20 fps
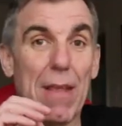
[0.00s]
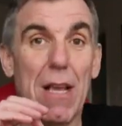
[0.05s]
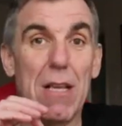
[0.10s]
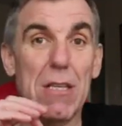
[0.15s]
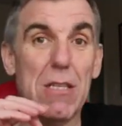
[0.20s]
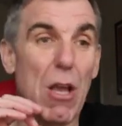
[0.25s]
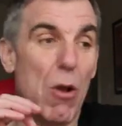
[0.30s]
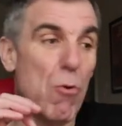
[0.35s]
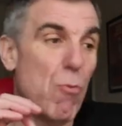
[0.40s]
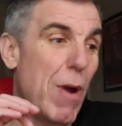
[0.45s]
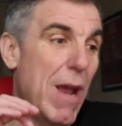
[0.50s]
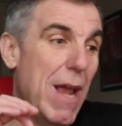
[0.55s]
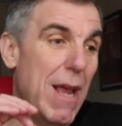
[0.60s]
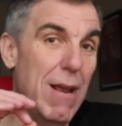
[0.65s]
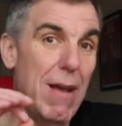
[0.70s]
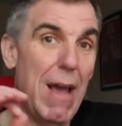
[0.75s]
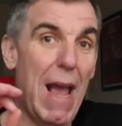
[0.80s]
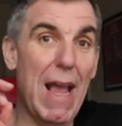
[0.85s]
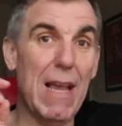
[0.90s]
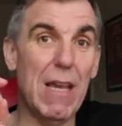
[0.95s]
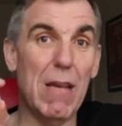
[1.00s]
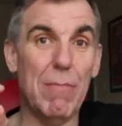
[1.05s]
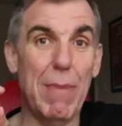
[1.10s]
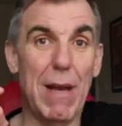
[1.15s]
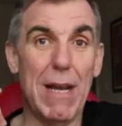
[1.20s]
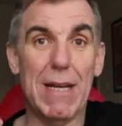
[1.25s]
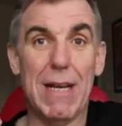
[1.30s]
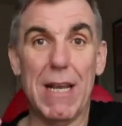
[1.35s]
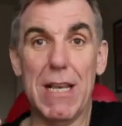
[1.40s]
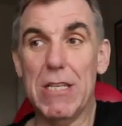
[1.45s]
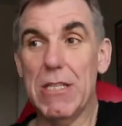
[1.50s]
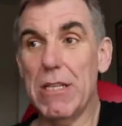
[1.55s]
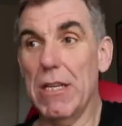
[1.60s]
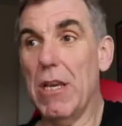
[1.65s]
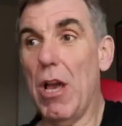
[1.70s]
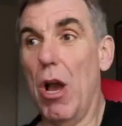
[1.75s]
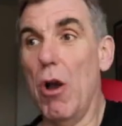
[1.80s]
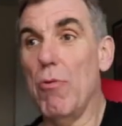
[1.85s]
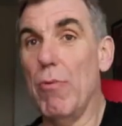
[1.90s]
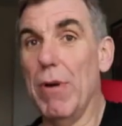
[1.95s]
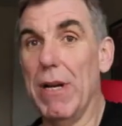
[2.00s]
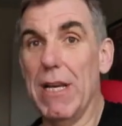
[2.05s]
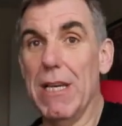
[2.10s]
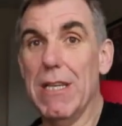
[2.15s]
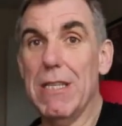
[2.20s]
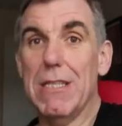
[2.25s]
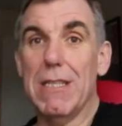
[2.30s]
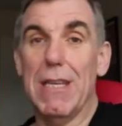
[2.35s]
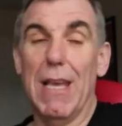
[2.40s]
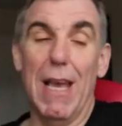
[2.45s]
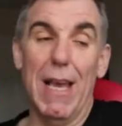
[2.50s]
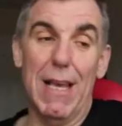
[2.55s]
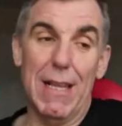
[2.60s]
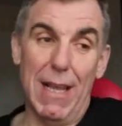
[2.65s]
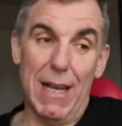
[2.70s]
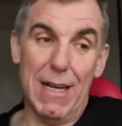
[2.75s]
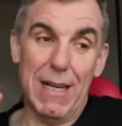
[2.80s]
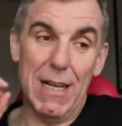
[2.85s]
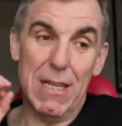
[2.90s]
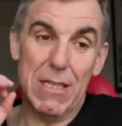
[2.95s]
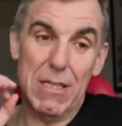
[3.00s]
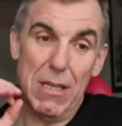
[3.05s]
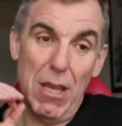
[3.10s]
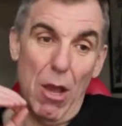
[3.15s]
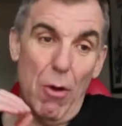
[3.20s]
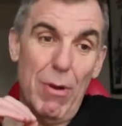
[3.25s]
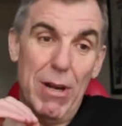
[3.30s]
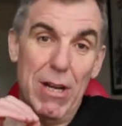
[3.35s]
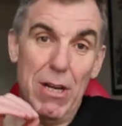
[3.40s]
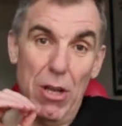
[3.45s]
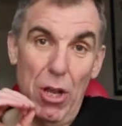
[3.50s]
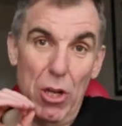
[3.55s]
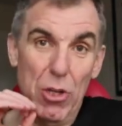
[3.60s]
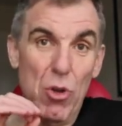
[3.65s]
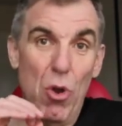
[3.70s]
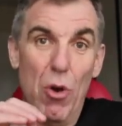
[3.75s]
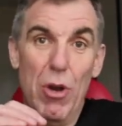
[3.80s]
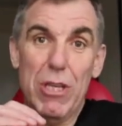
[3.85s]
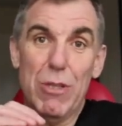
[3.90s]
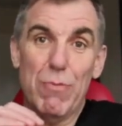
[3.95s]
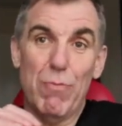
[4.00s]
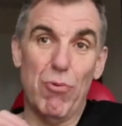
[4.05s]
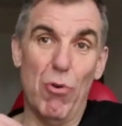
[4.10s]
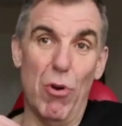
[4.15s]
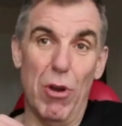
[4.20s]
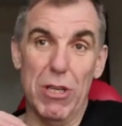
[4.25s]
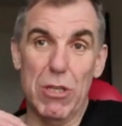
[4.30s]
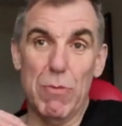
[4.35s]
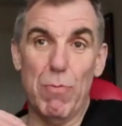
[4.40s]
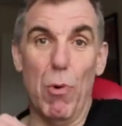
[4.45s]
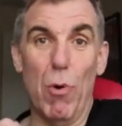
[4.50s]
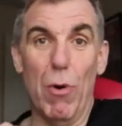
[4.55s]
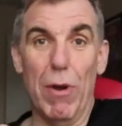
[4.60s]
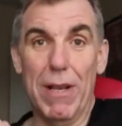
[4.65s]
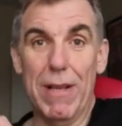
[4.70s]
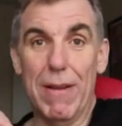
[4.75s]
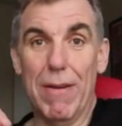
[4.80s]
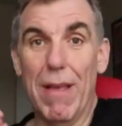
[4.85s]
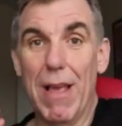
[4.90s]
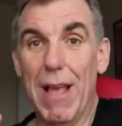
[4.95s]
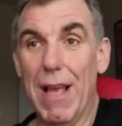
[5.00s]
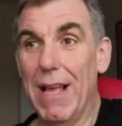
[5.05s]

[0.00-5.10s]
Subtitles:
So where Anchorbay needs to go with this, they need to go in at a nice price point.